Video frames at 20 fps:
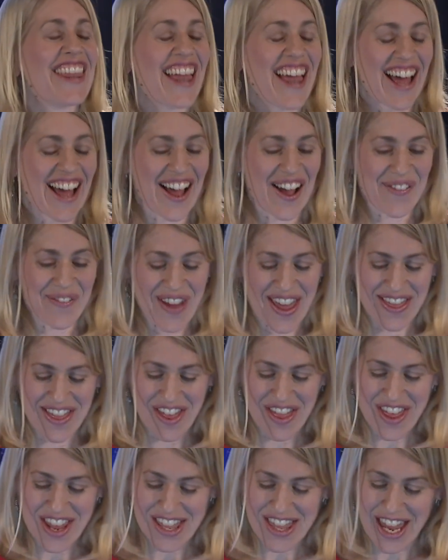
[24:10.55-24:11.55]
Um, and the
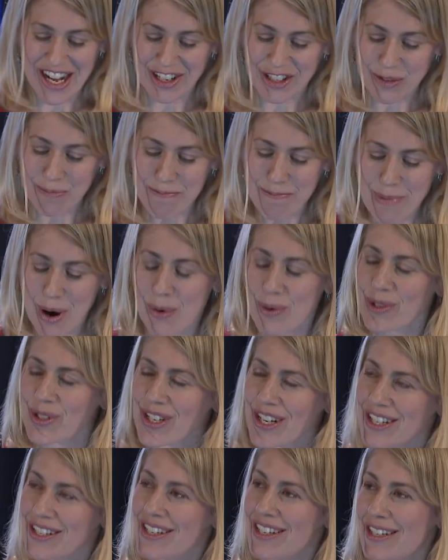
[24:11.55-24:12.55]
thing that it's most
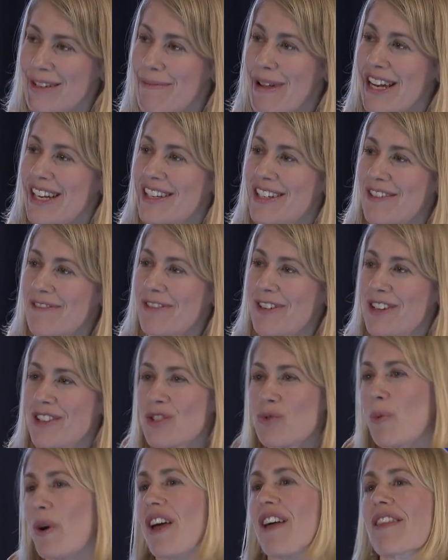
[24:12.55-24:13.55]
easy to make a
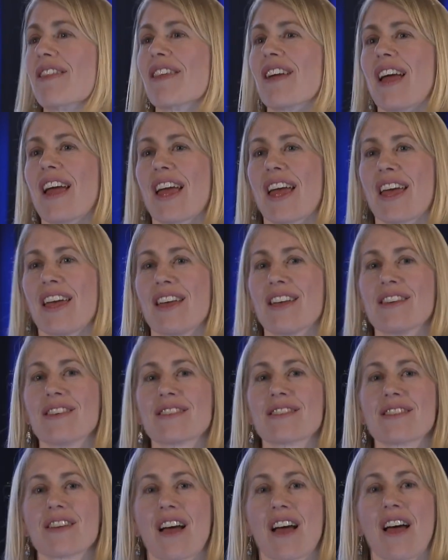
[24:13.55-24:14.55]
difference with
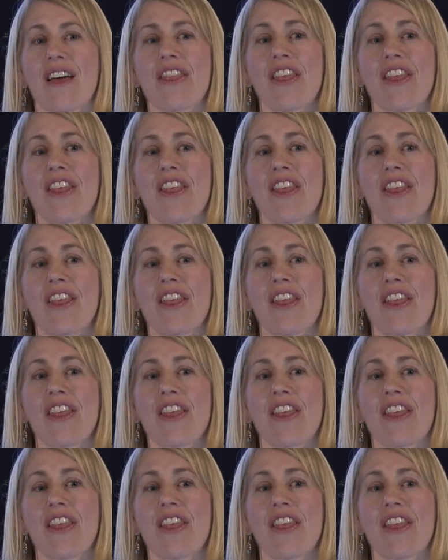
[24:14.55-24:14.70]
is uh,